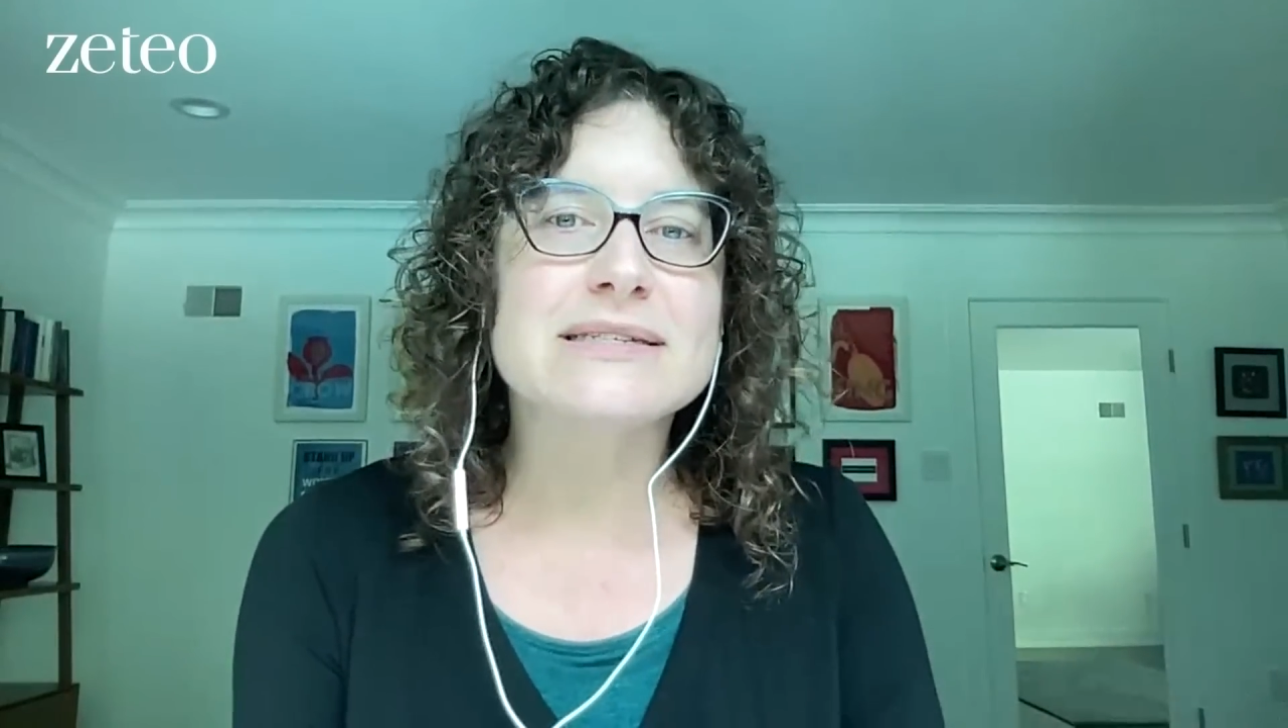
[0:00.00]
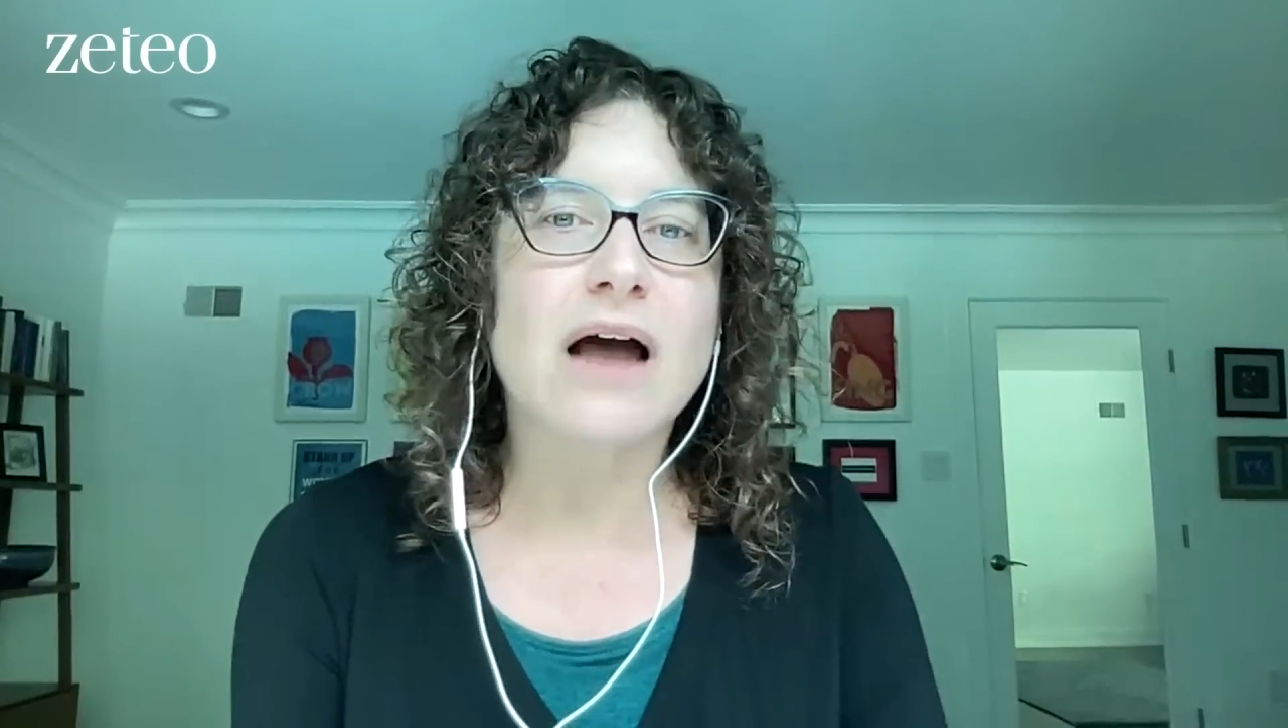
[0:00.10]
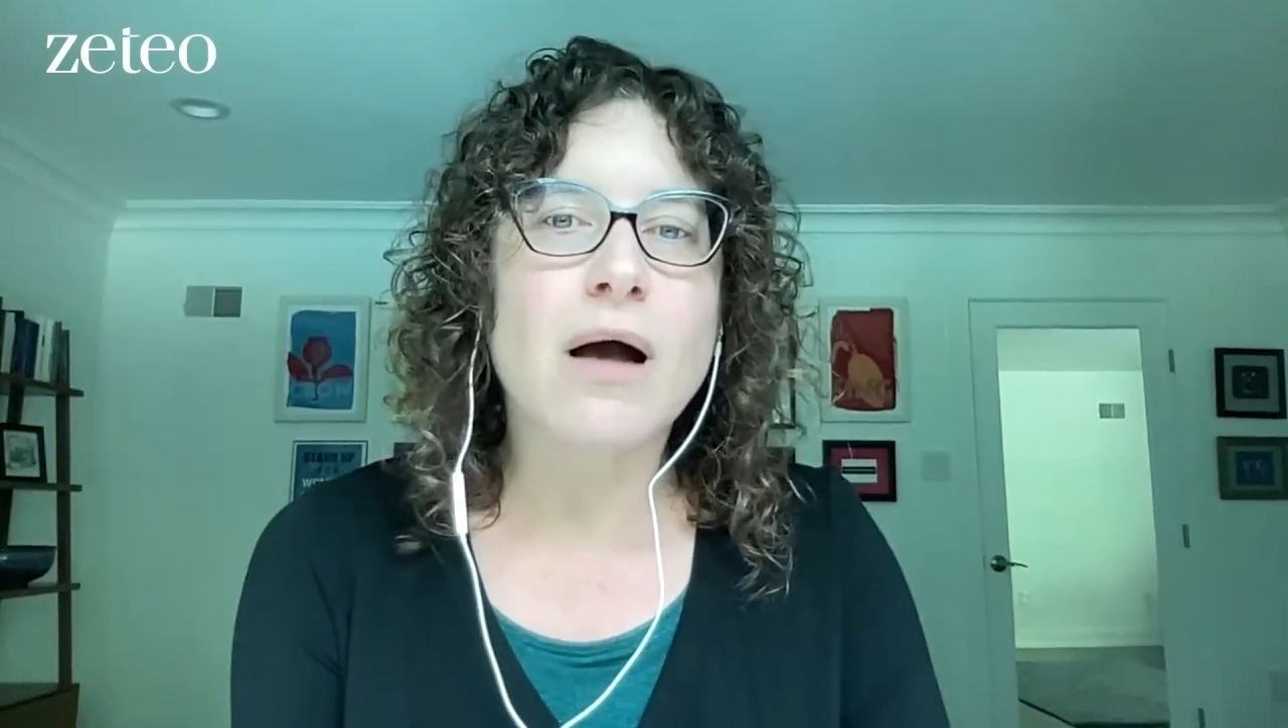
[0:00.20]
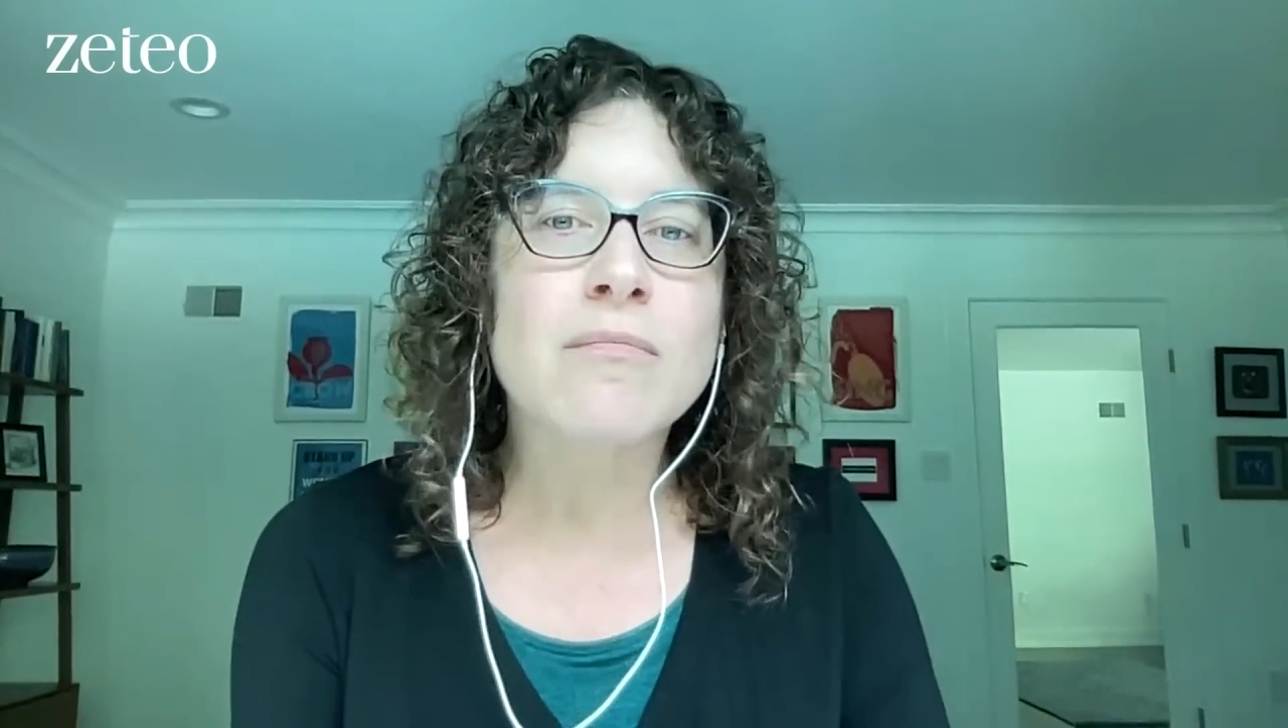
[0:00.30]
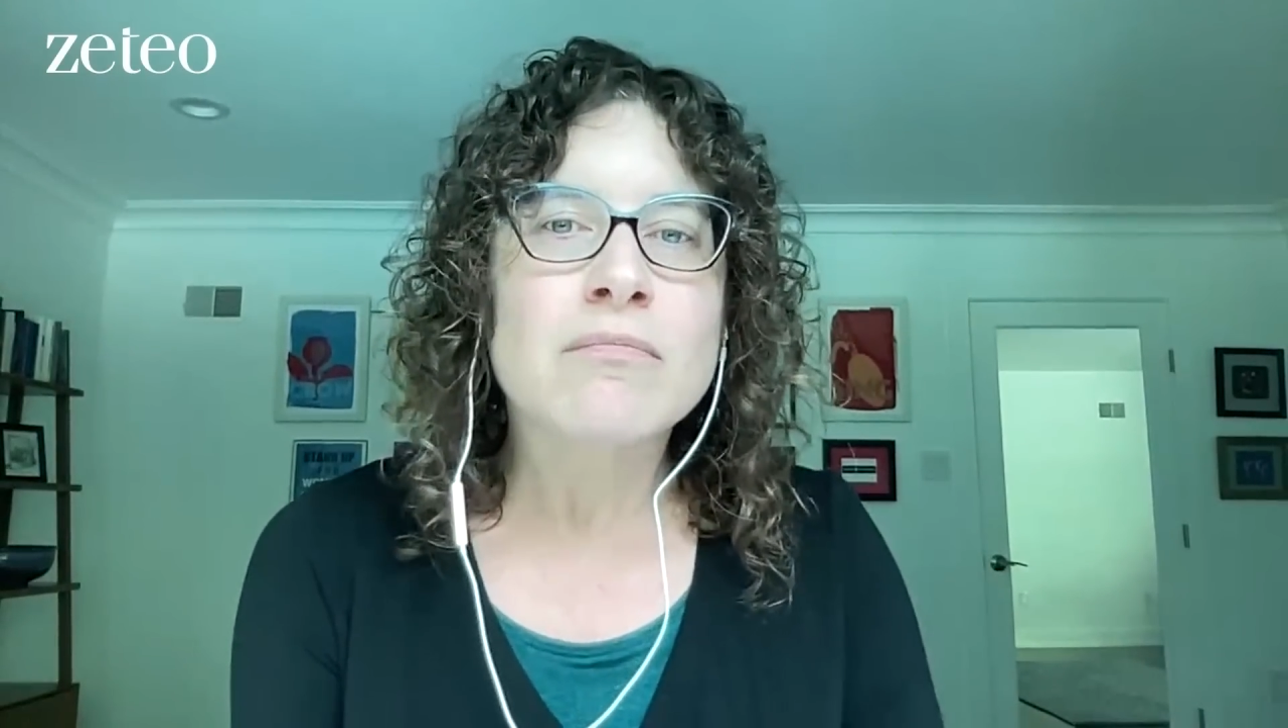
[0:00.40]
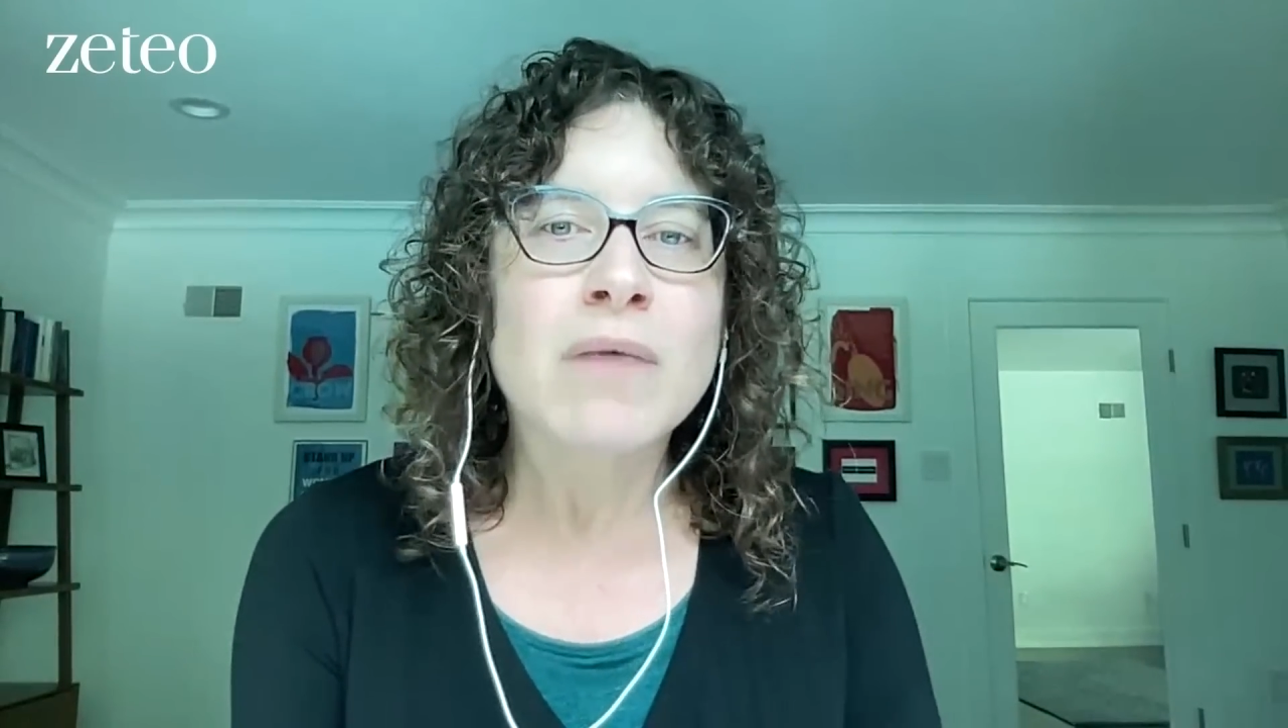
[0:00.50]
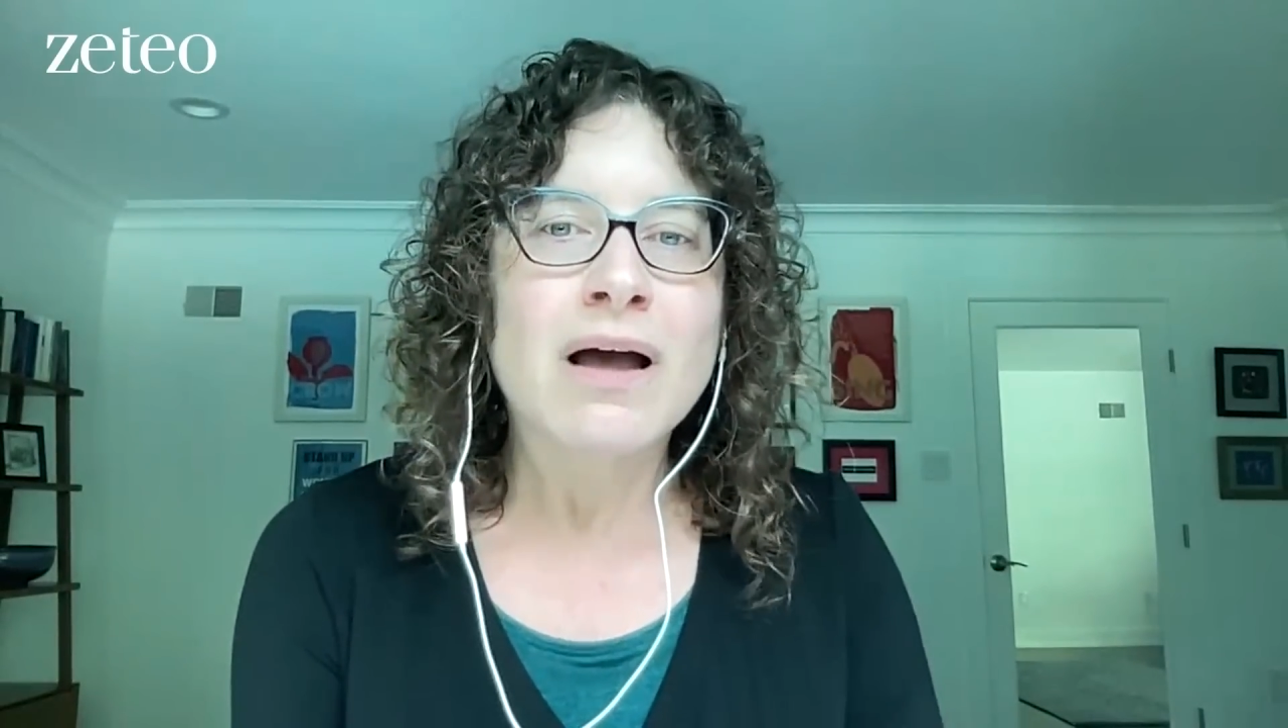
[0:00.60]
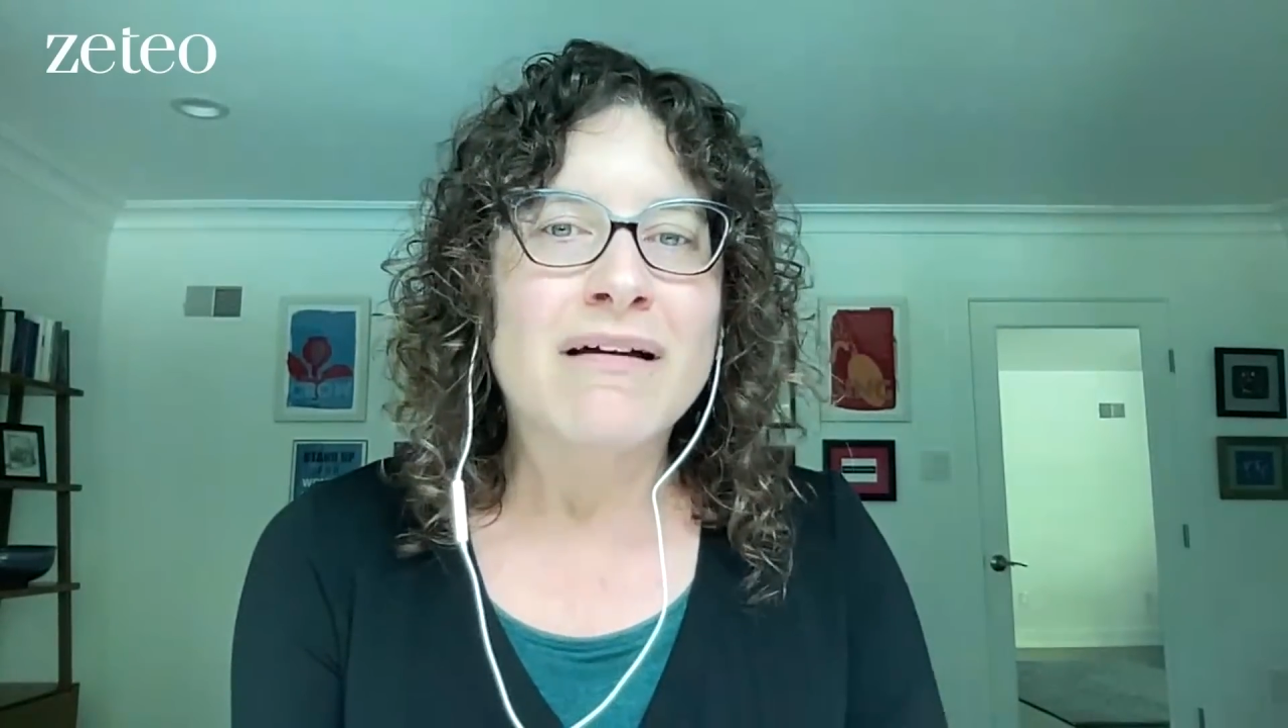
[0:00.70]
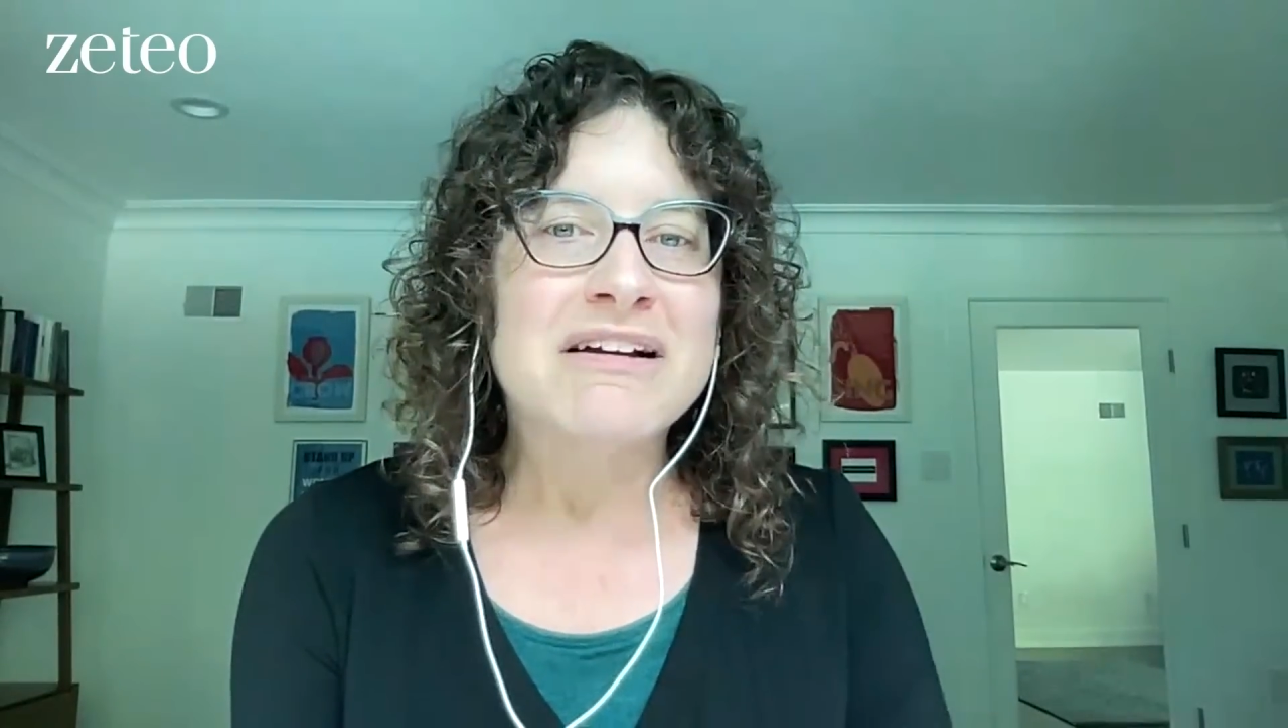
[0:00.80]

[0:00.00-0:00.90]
some